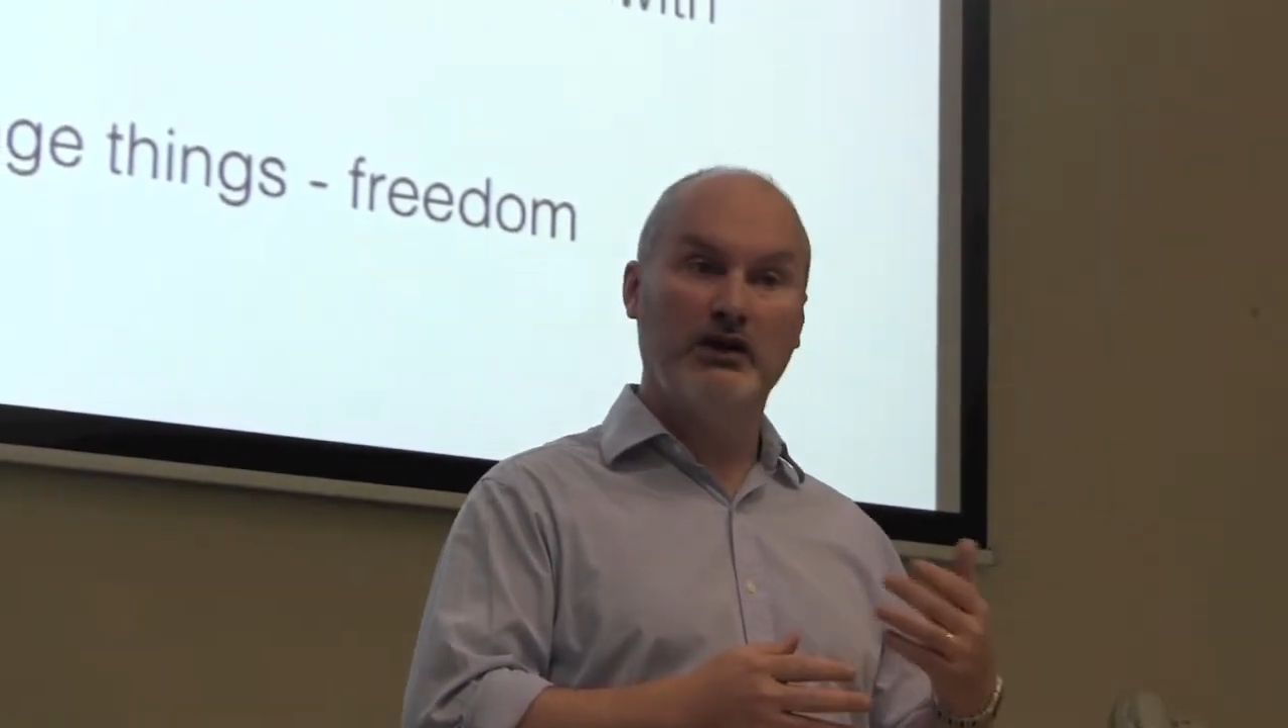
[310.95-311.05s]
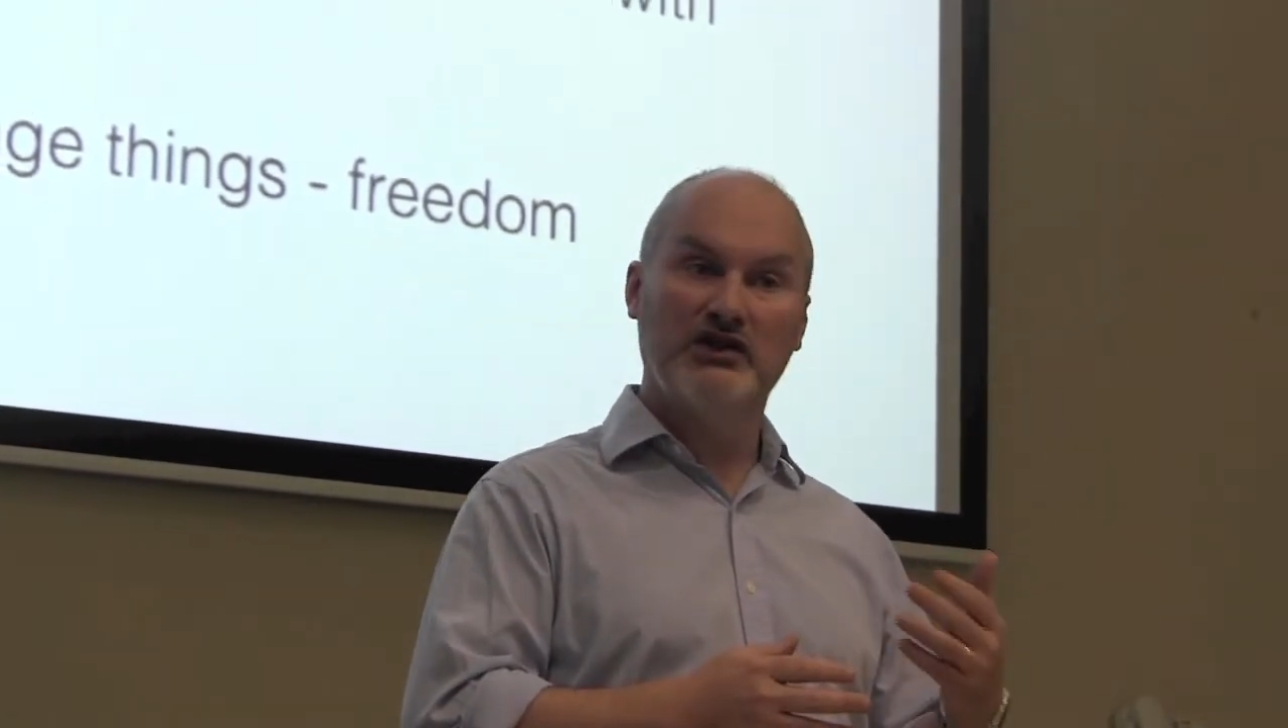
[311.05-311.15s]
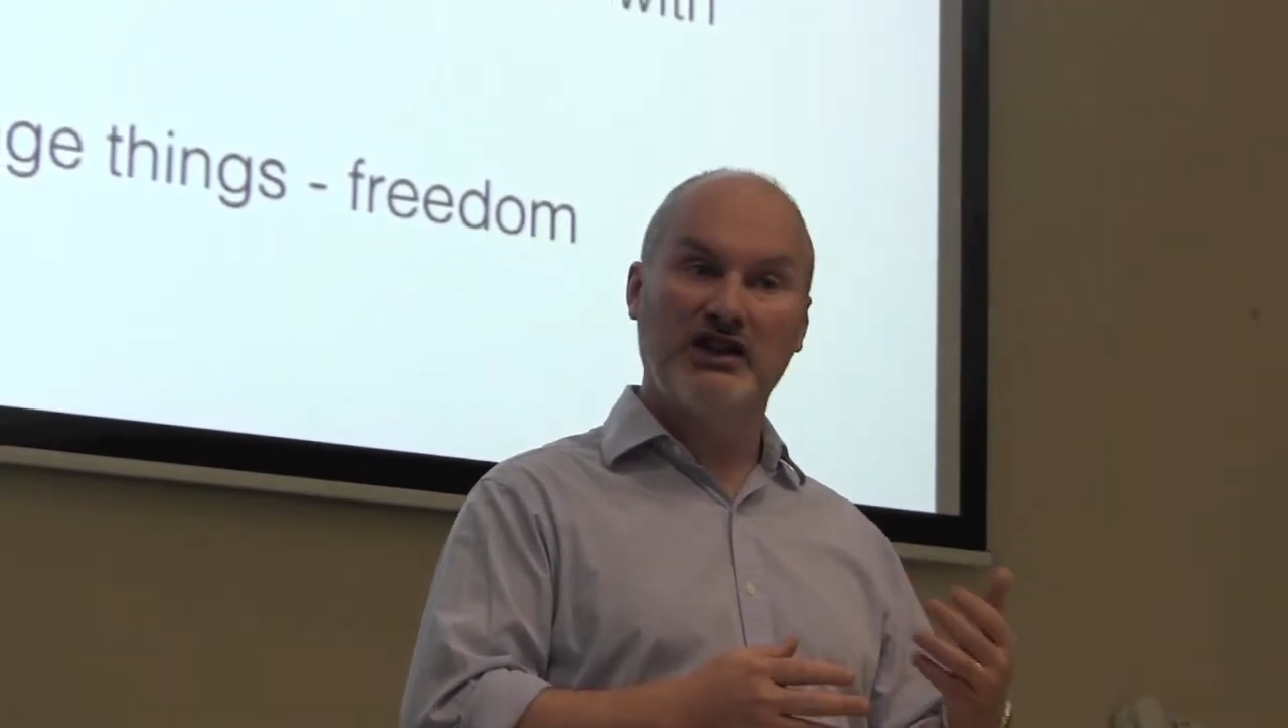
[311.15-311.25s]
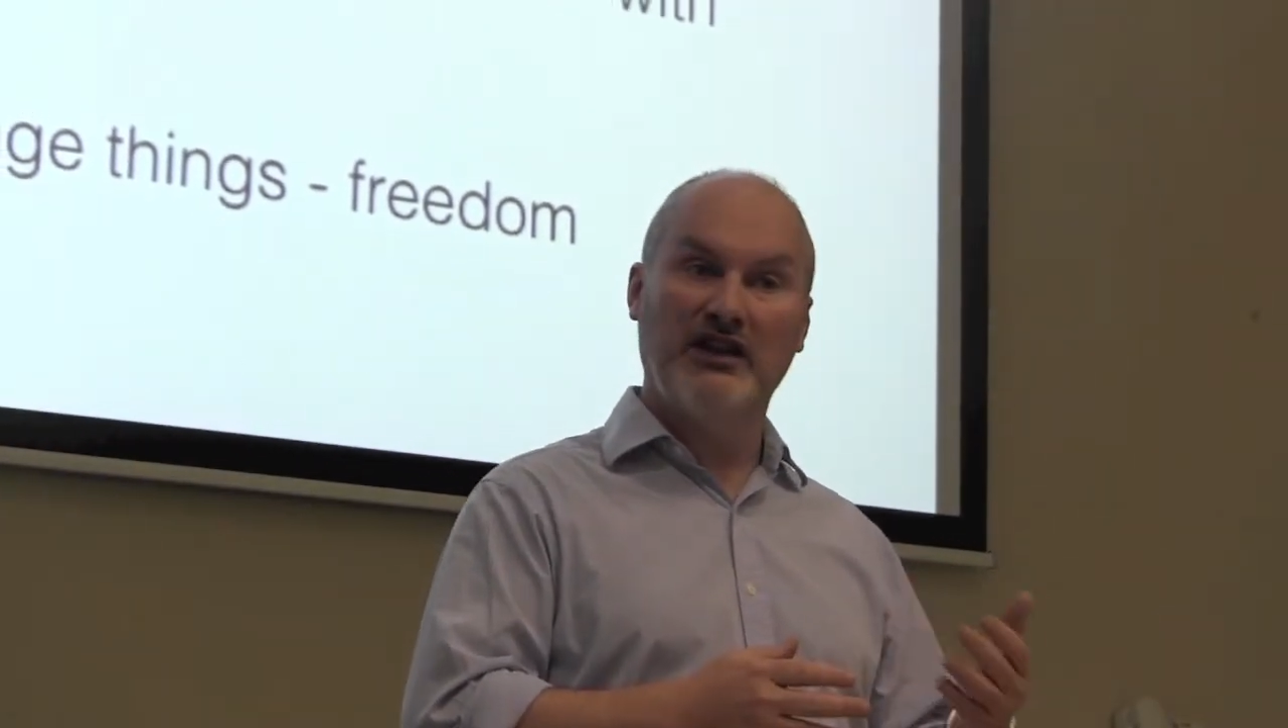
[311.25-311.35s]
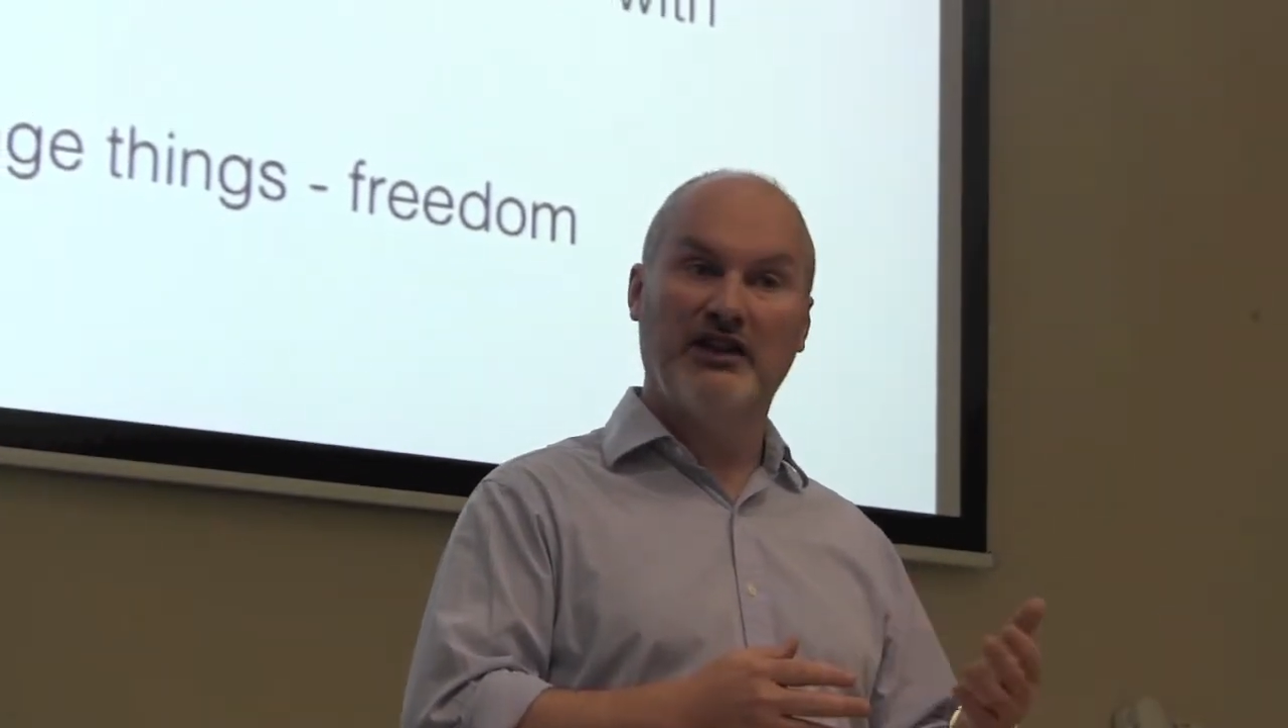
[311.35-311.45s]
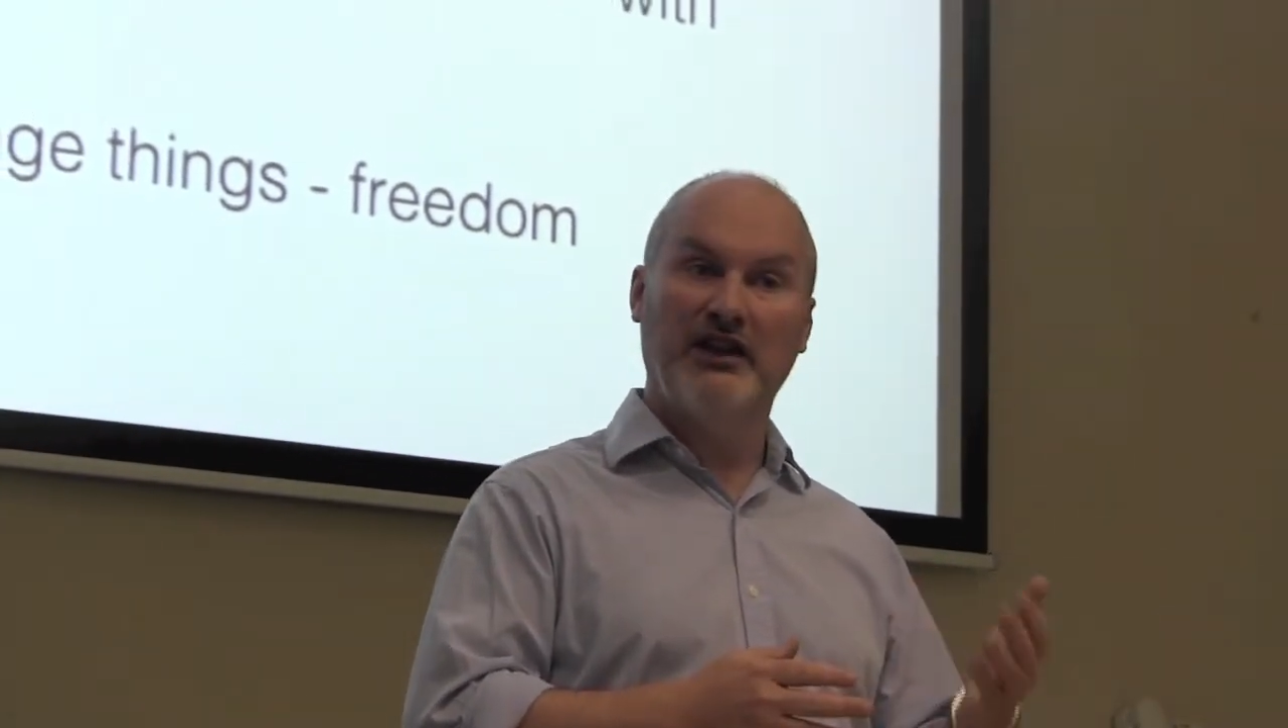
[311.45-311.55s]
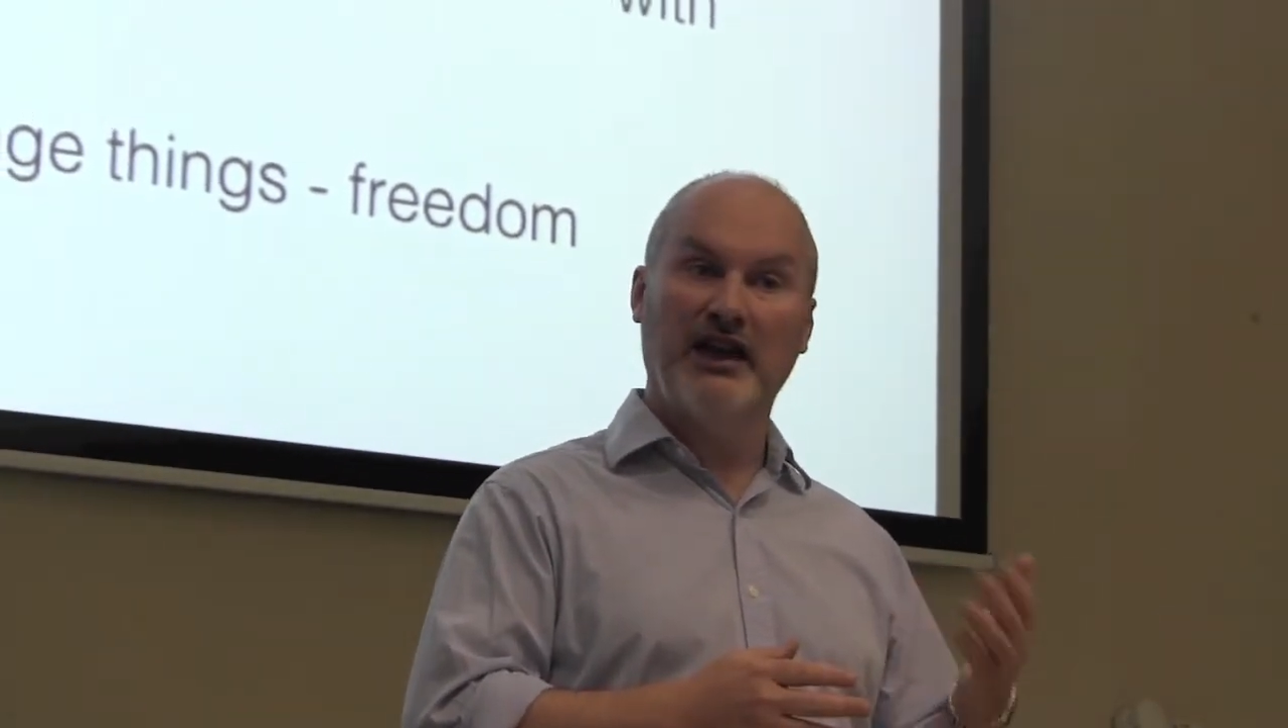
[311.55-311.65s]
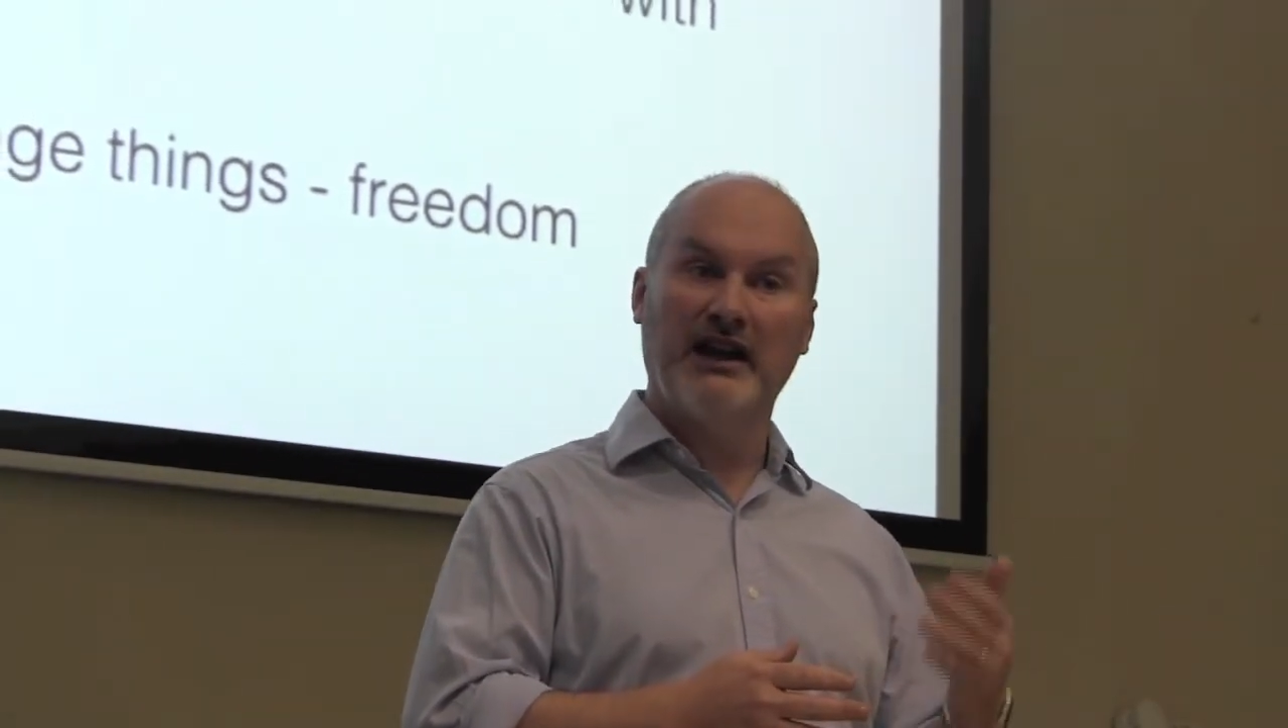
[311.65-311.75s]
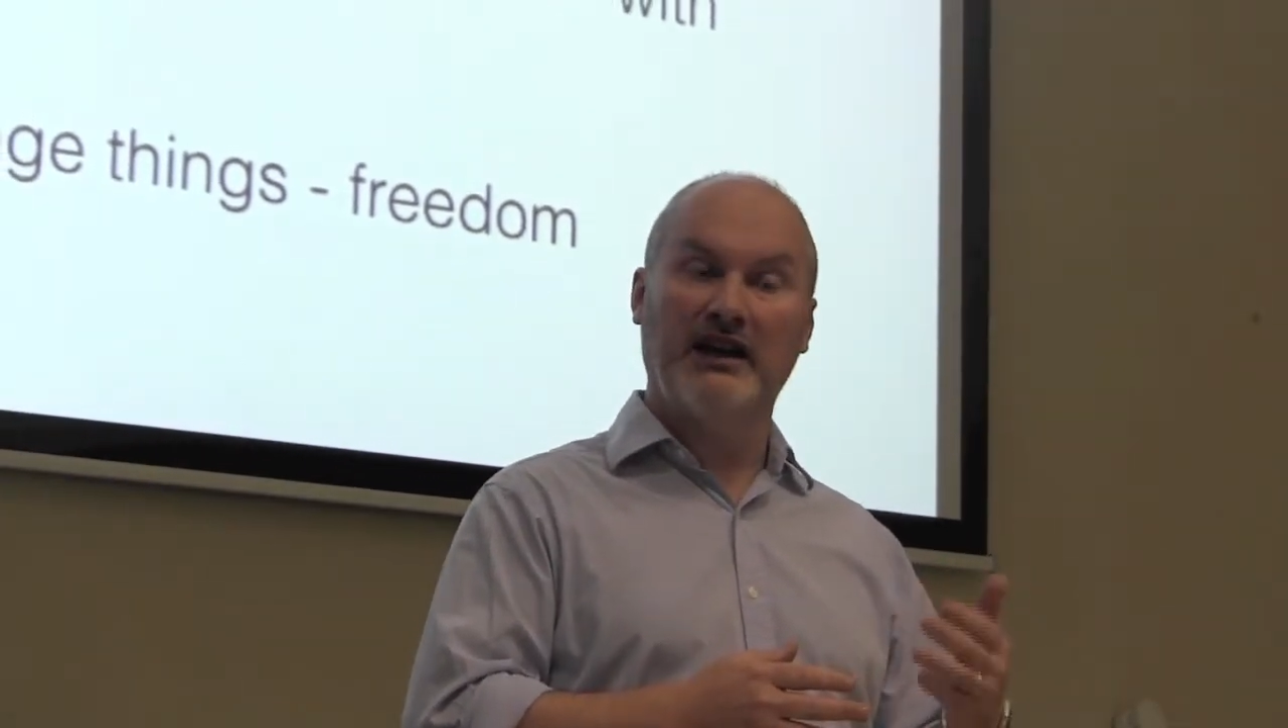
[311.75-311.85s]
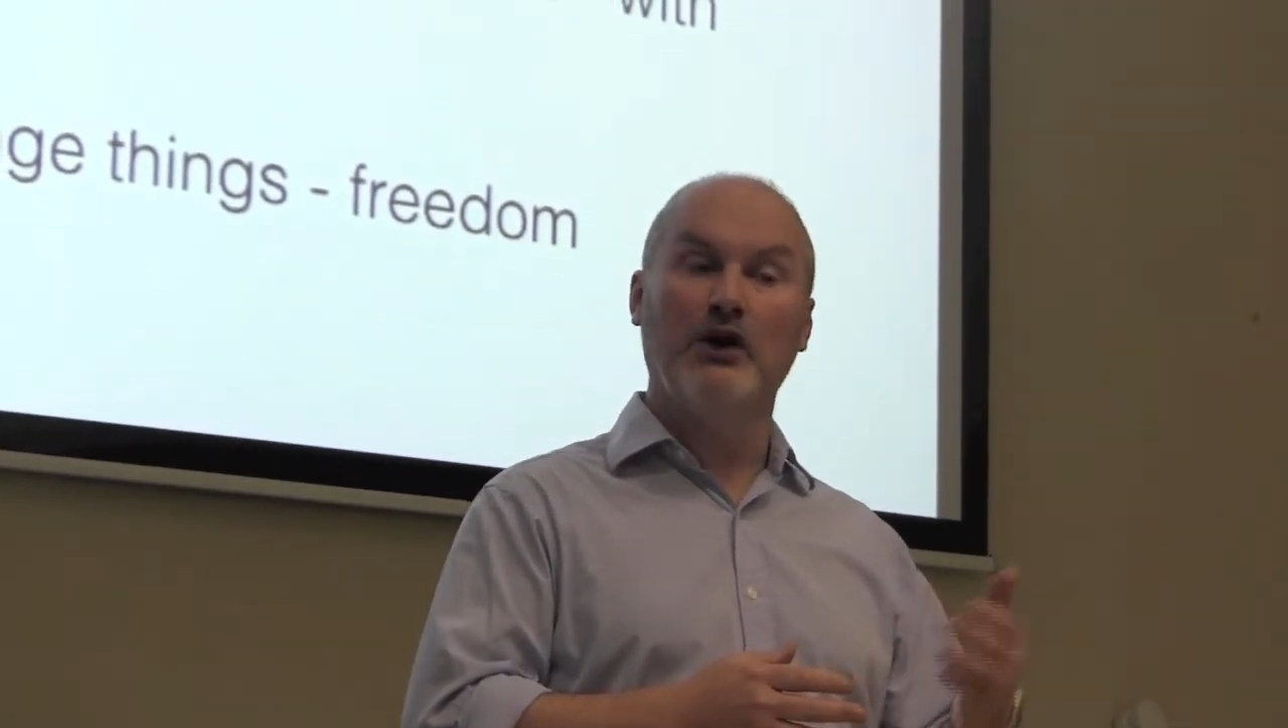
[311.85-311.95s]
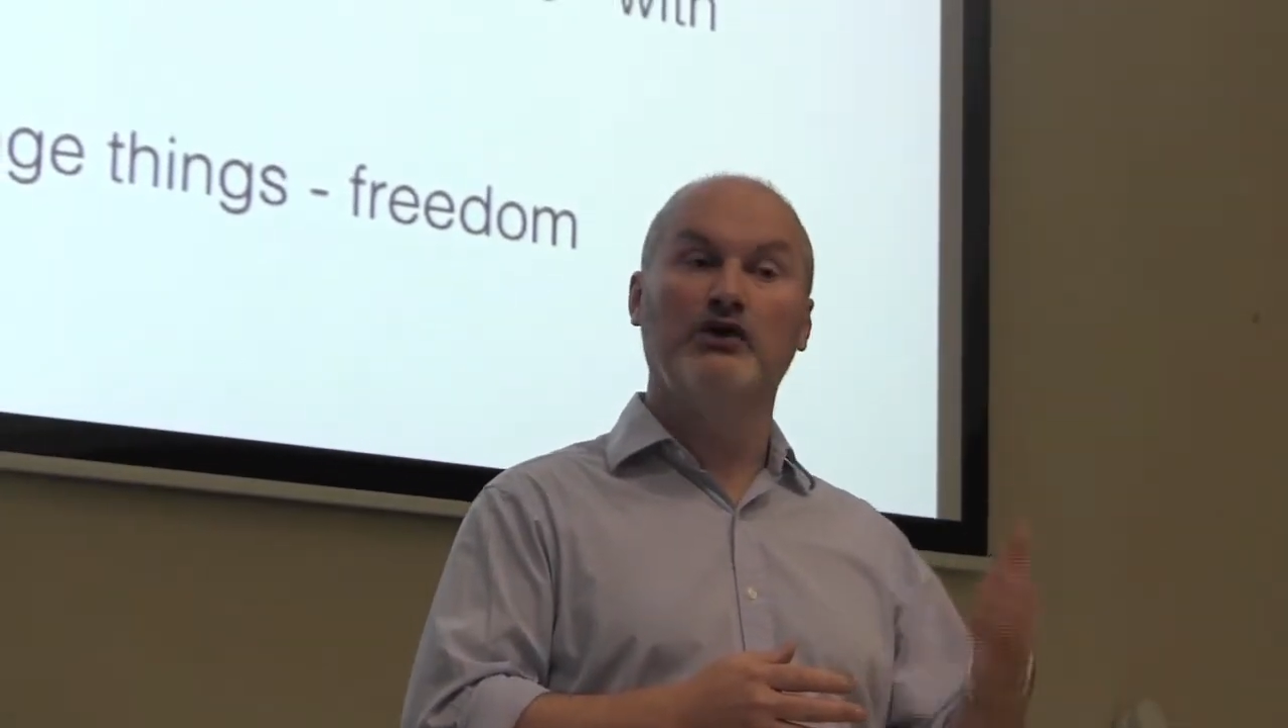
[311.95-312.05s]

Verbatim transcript: who said that their,